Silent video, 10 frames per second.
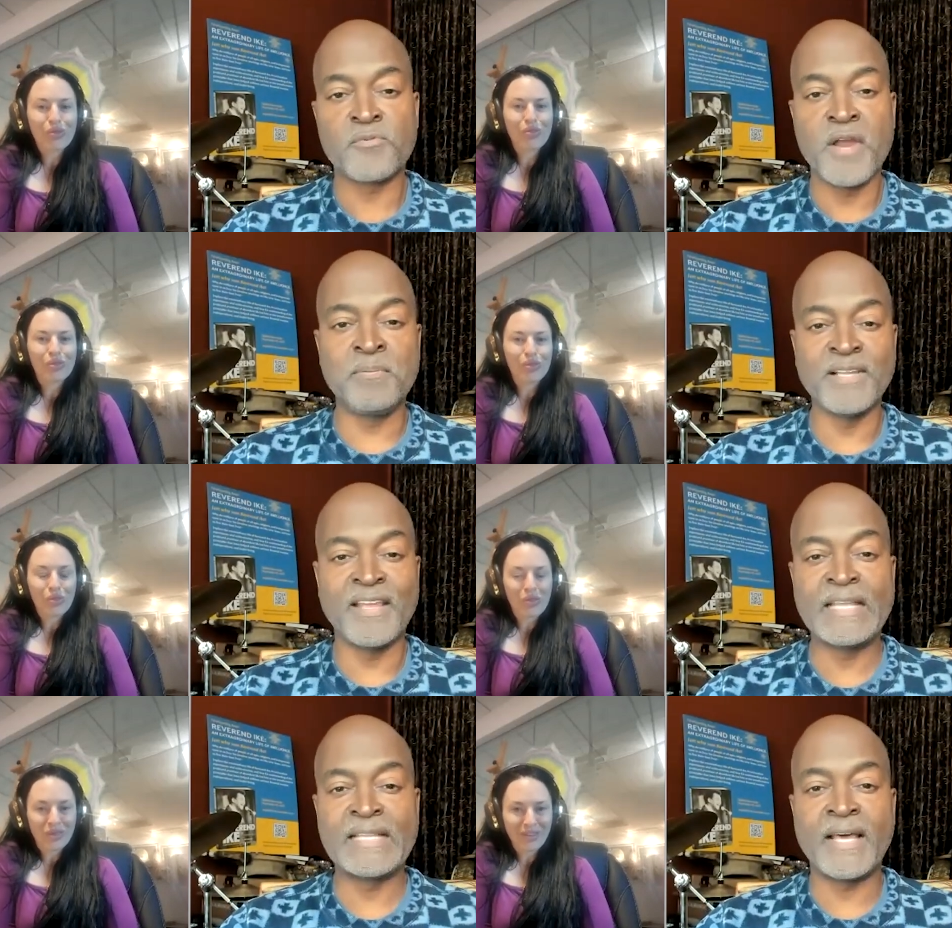
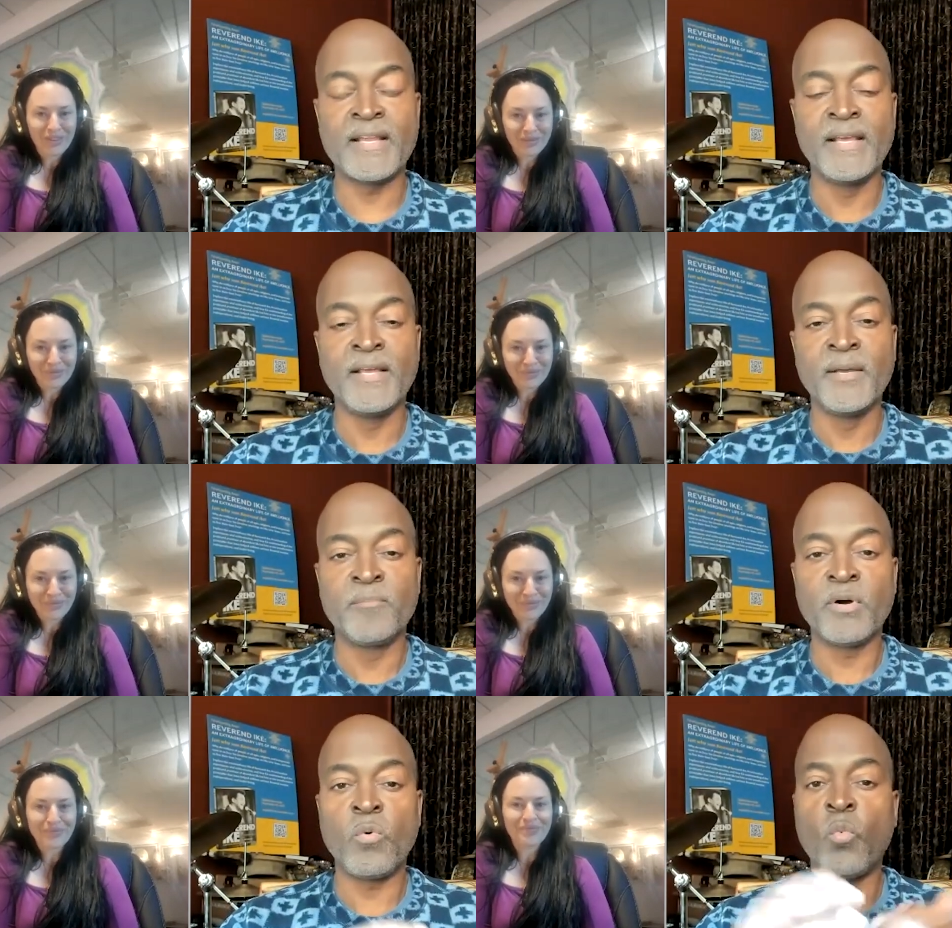Speaker 1: replicate that.
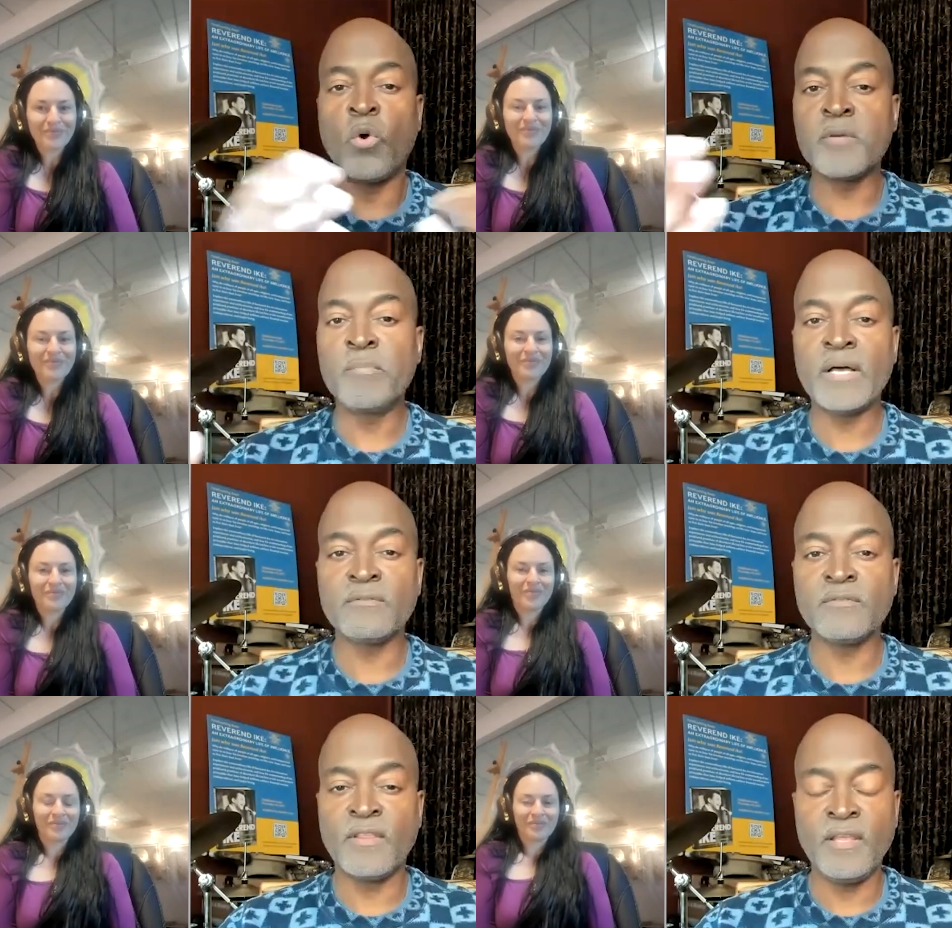But mm-hmm. what
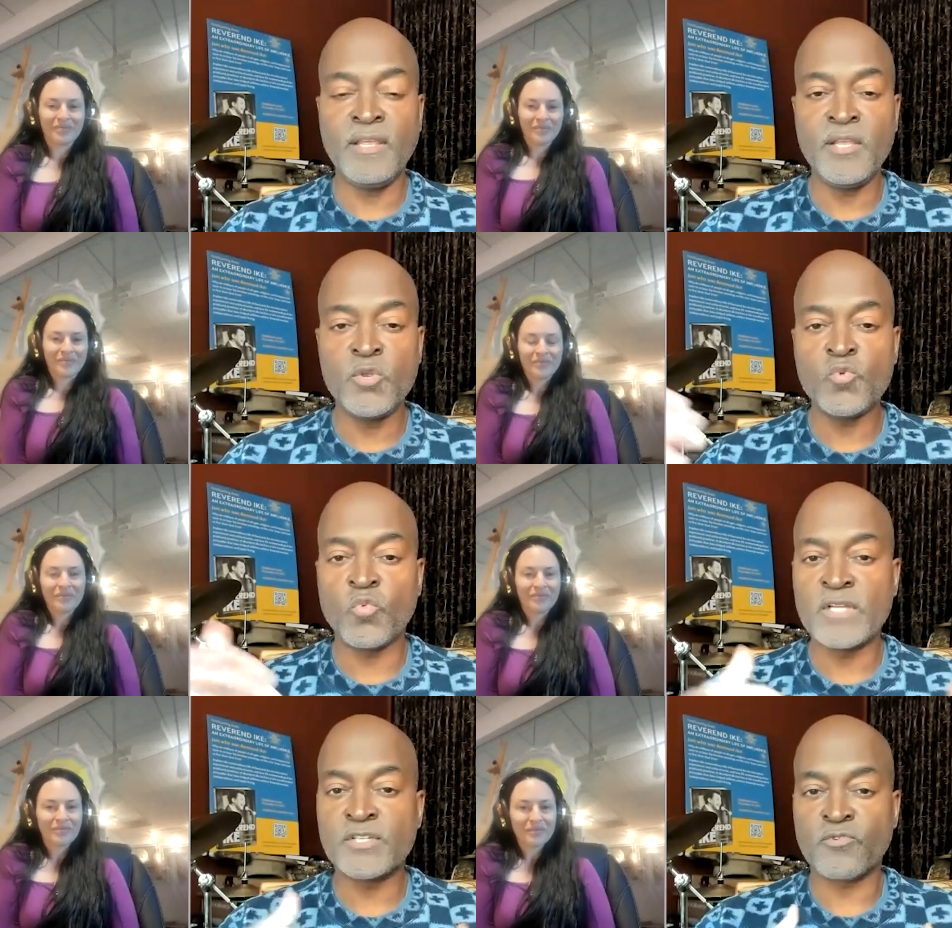about the
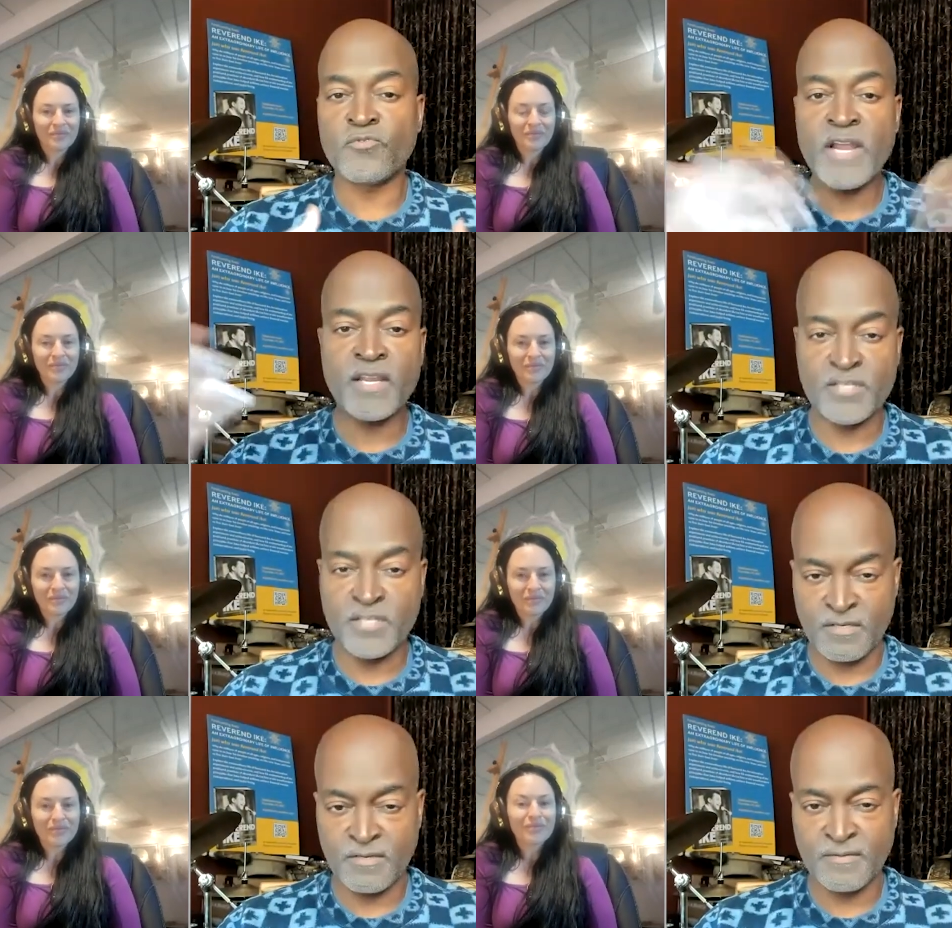
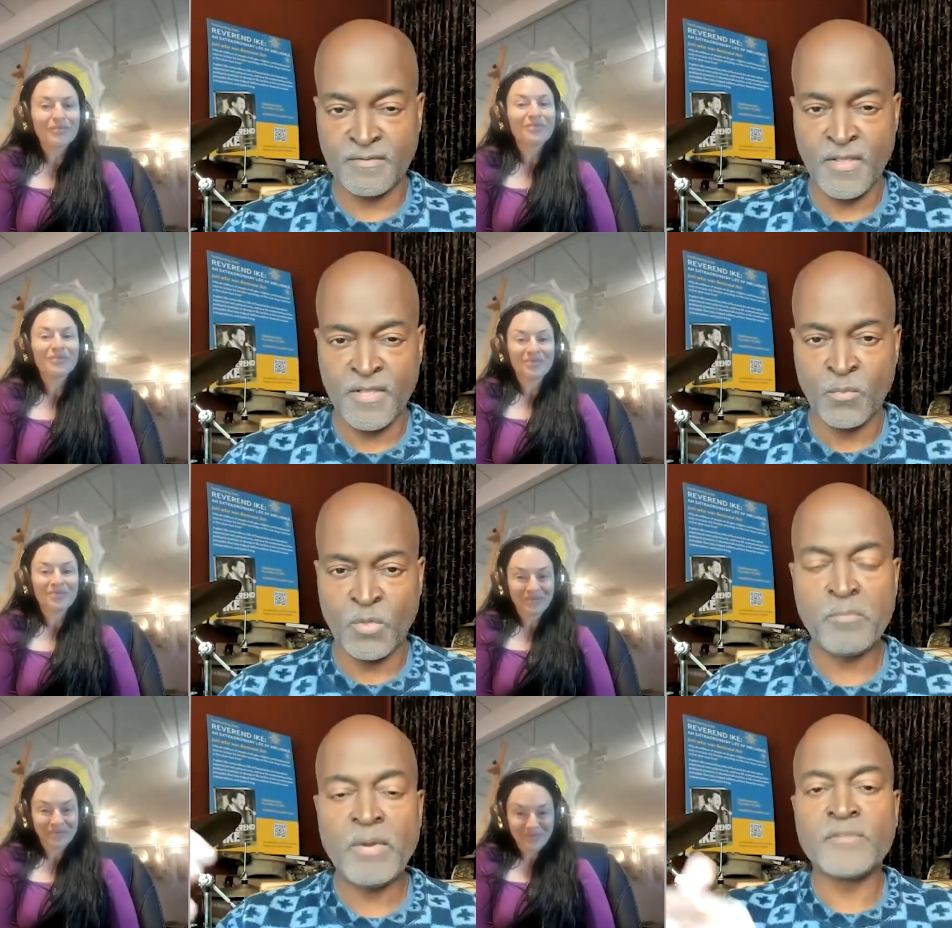resurrection? What
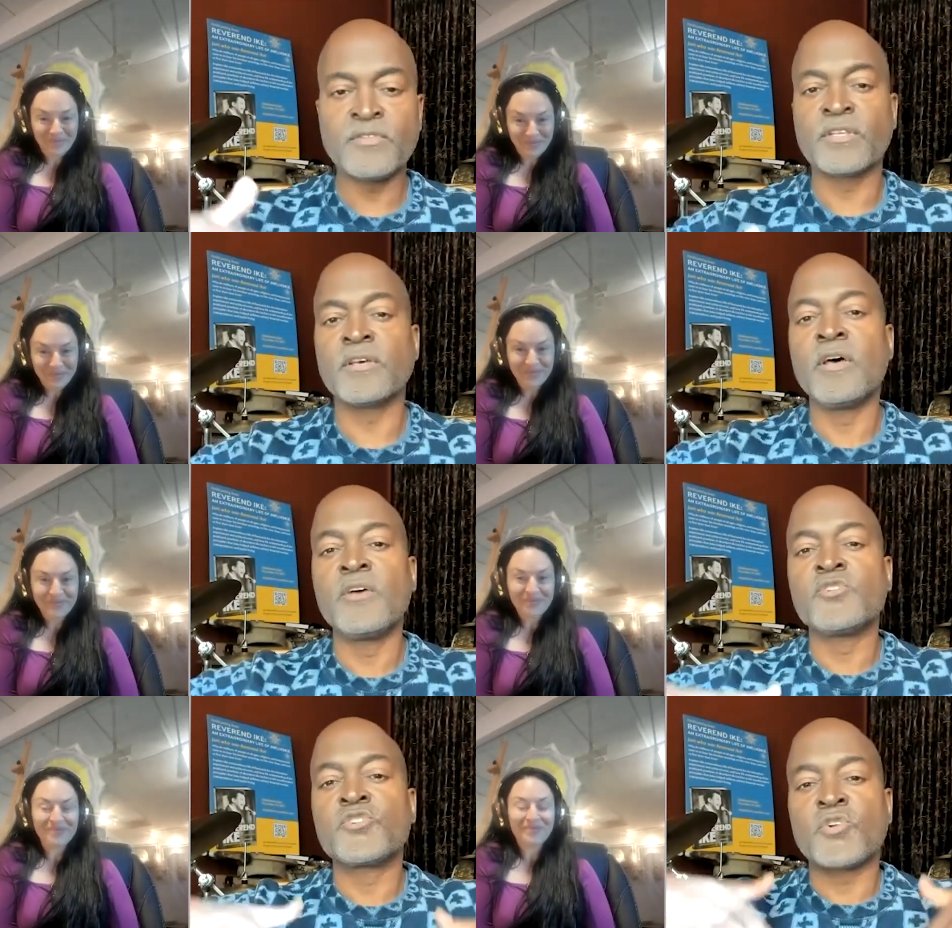about the
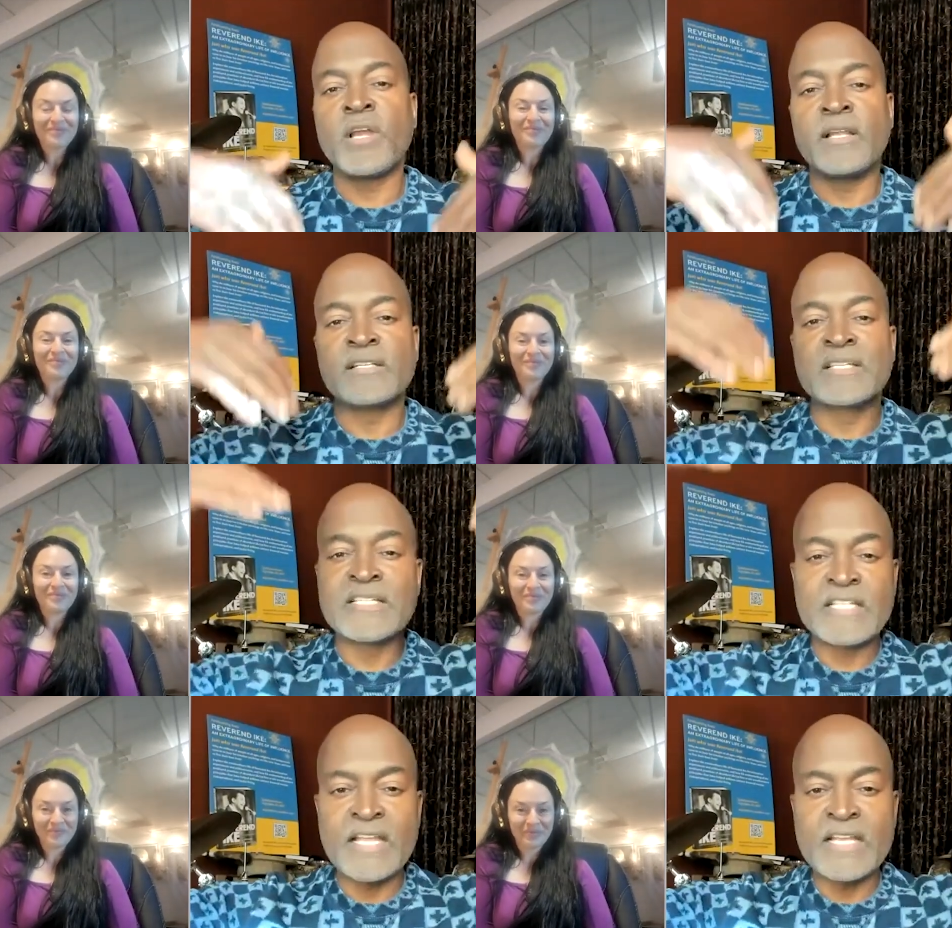
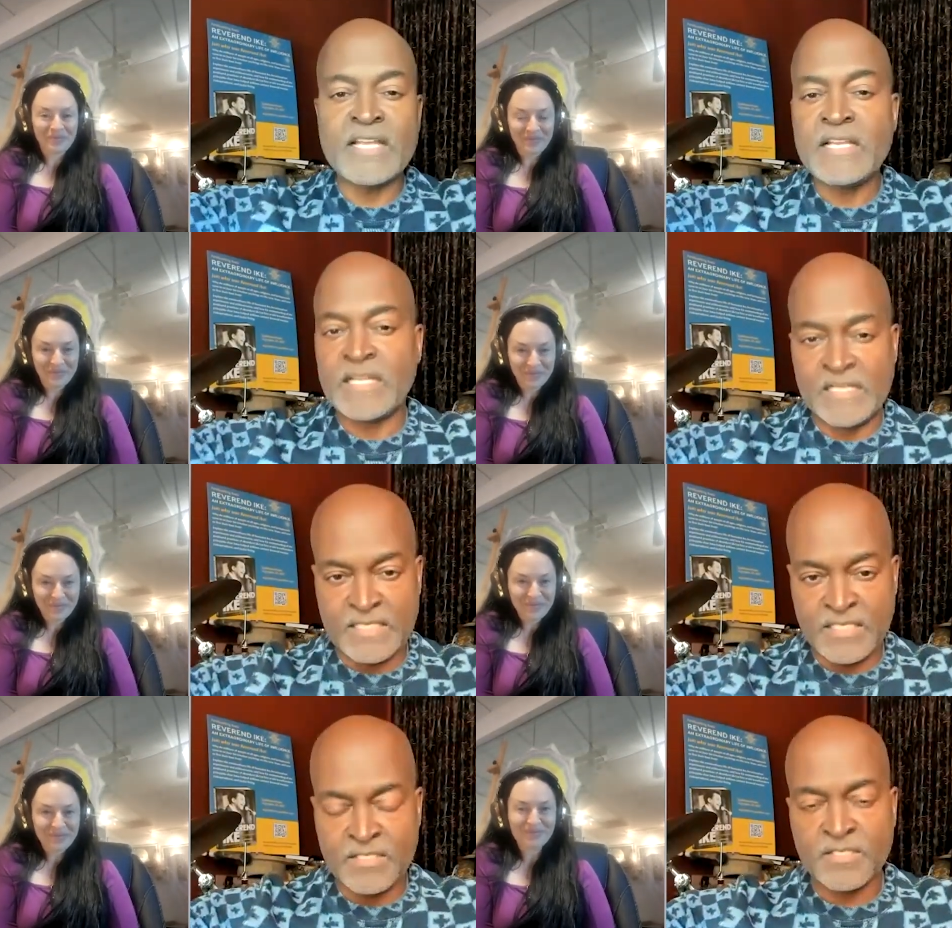
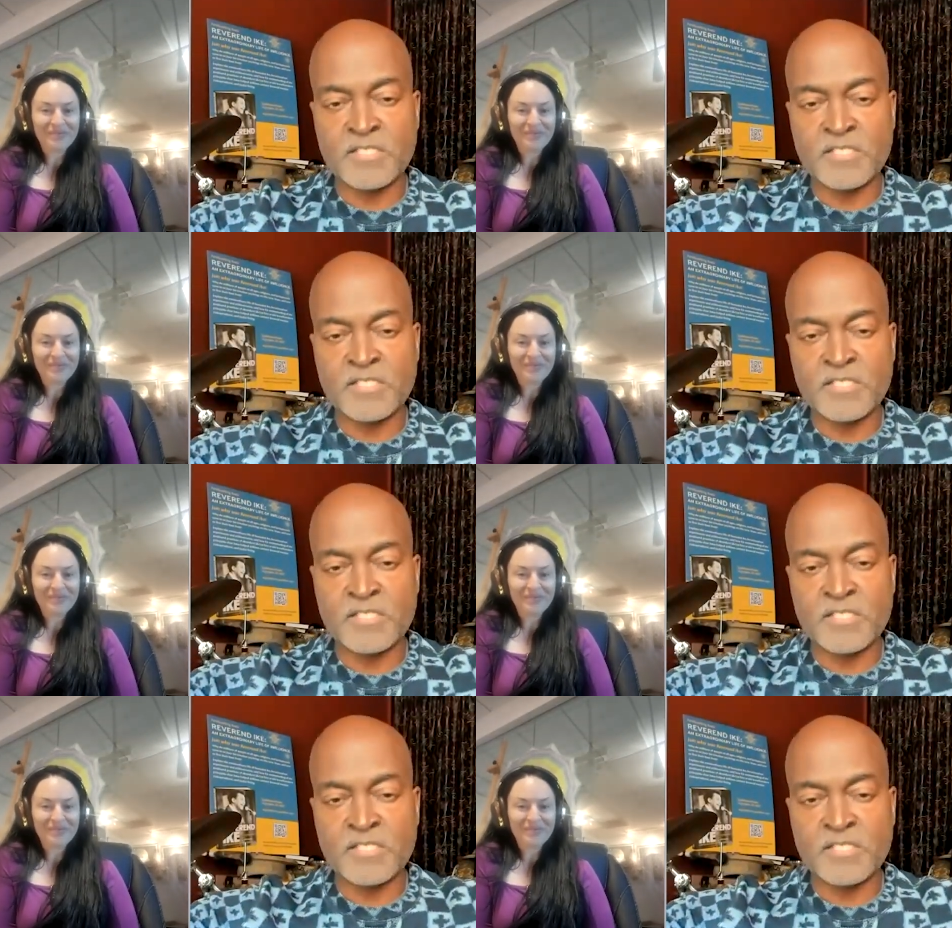transcendence into